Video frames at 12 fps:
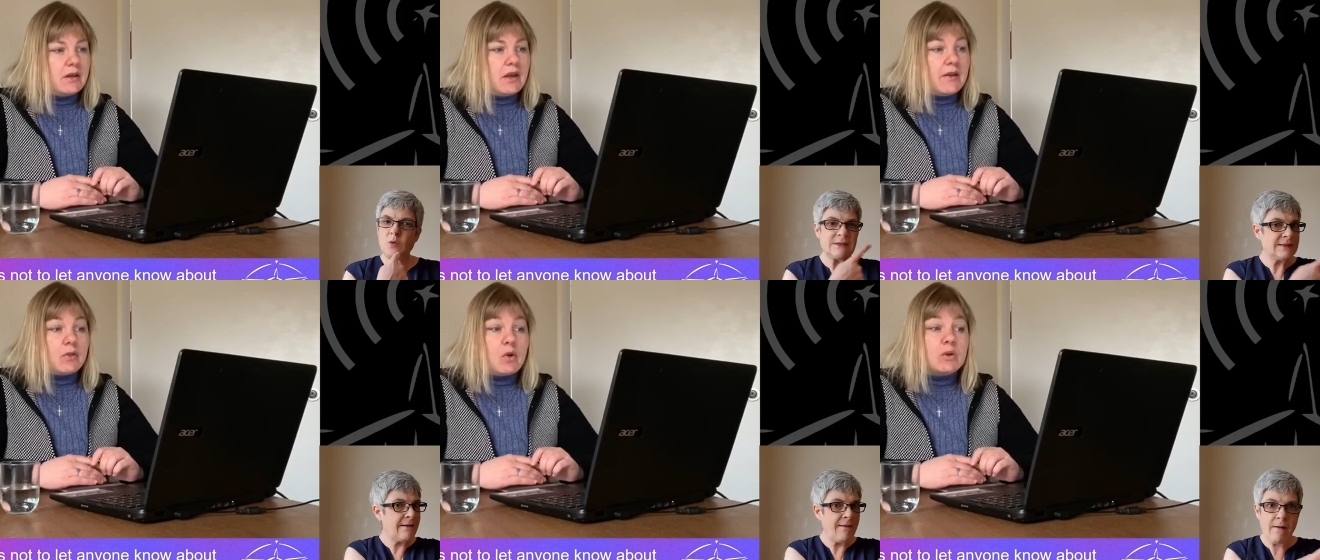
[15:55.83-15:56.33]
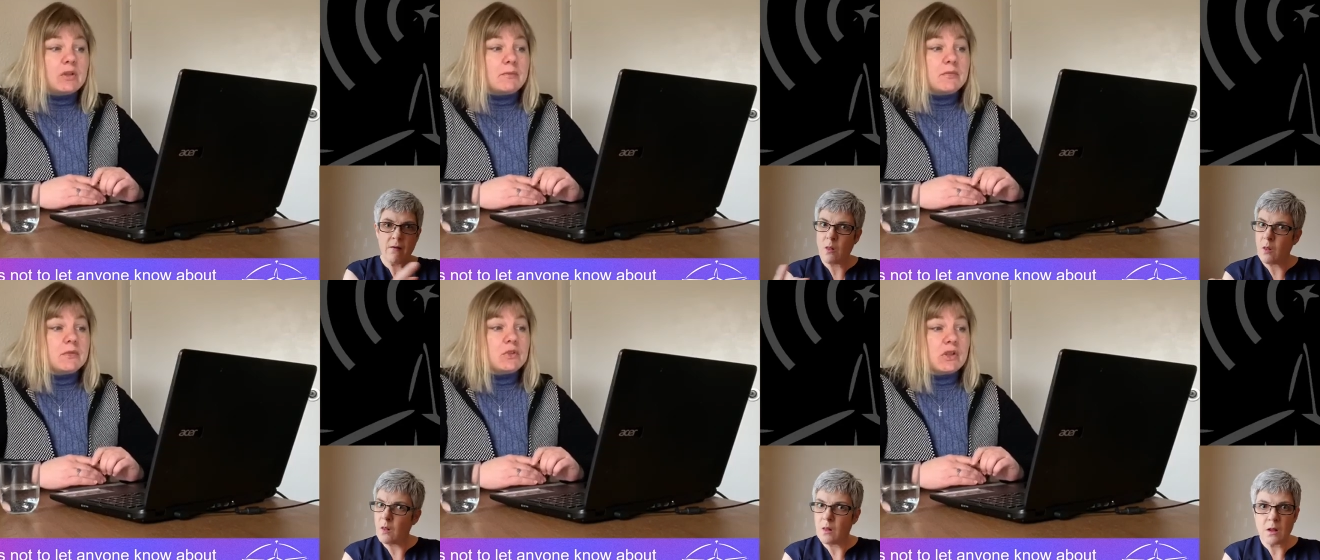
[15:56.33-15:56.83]
Speaker 1: and told
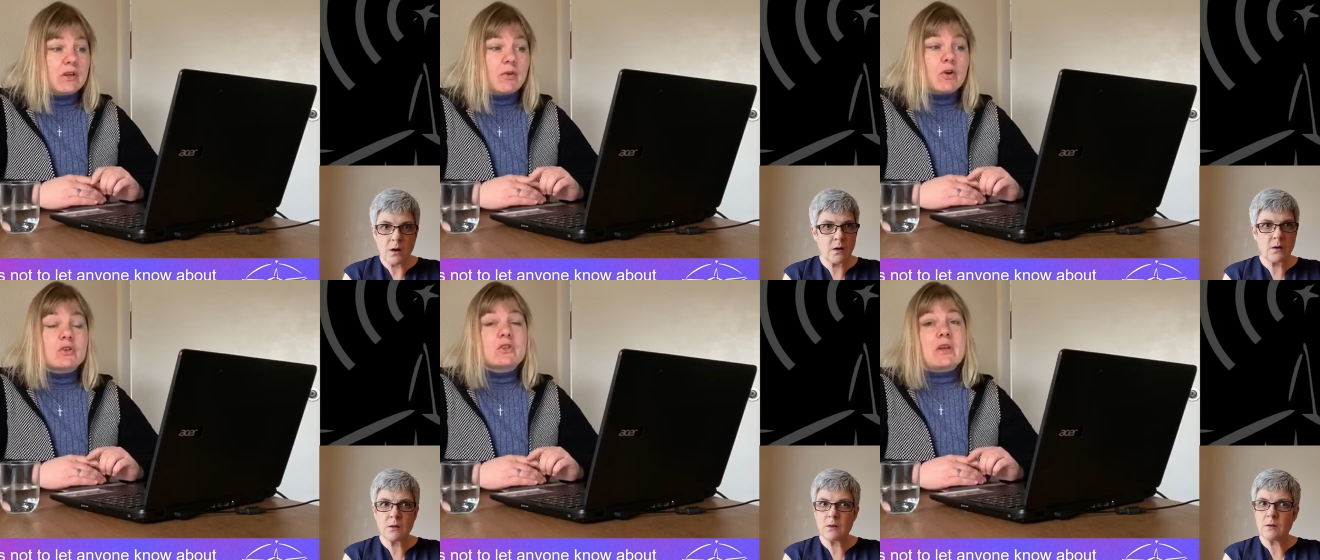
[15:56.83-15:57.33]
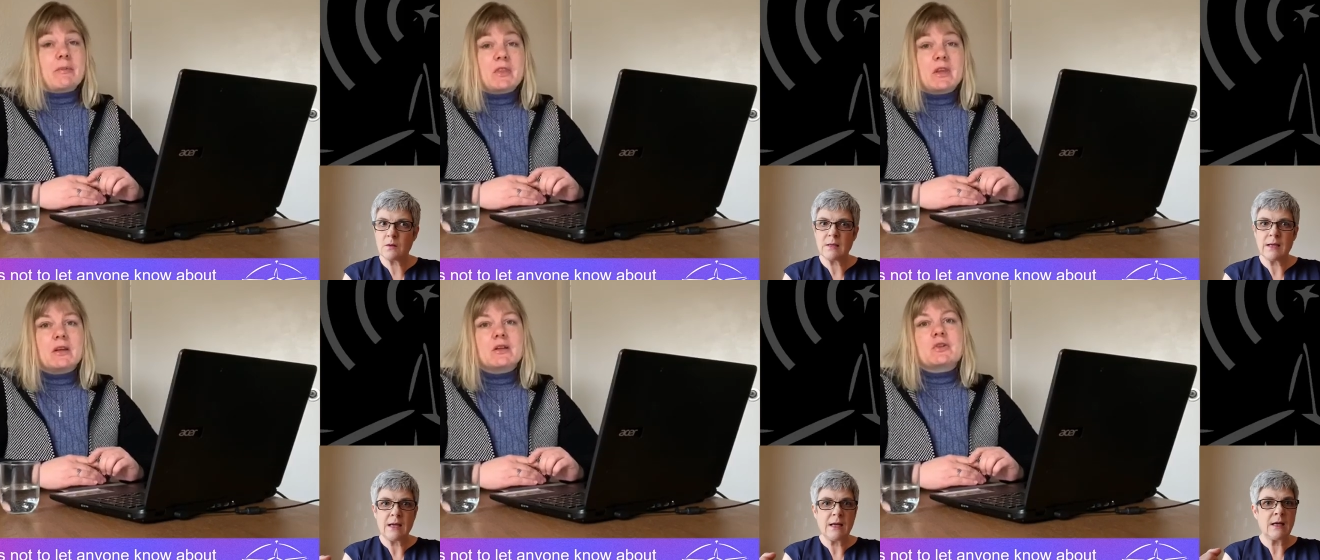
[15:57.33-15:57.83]
them to give her
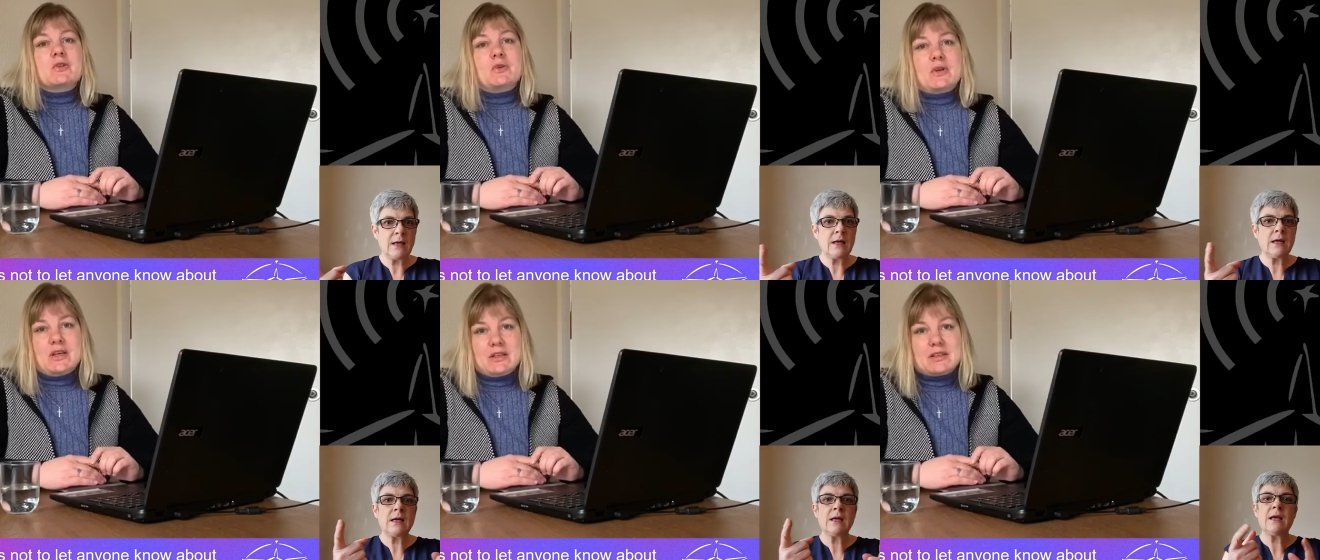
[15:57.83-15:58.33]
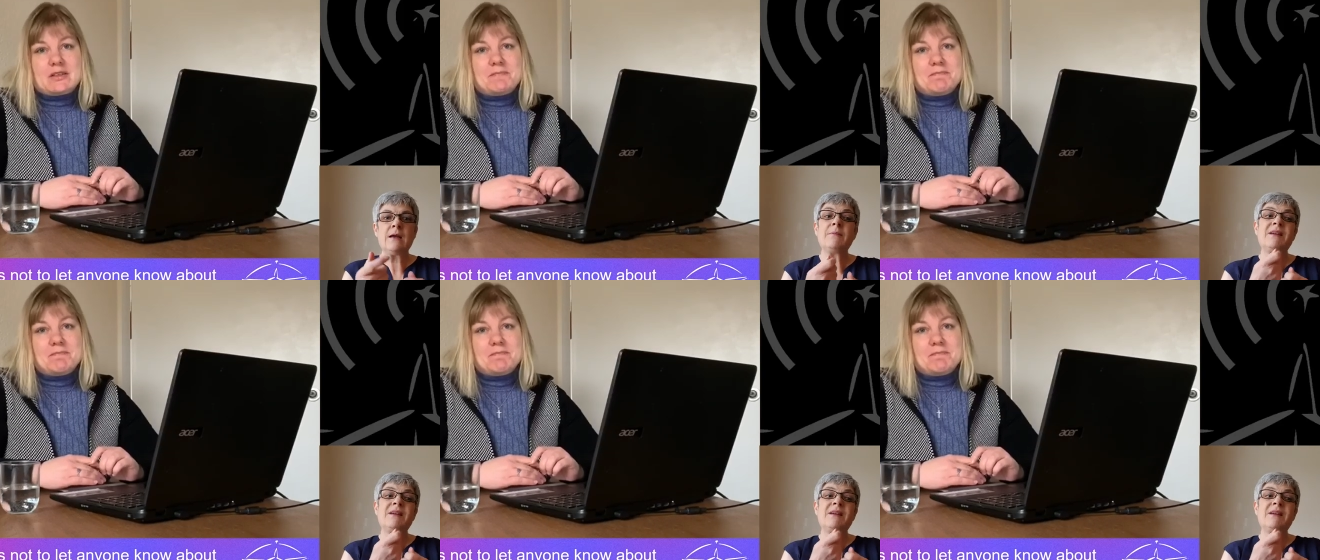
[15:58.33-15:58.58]
something to eat.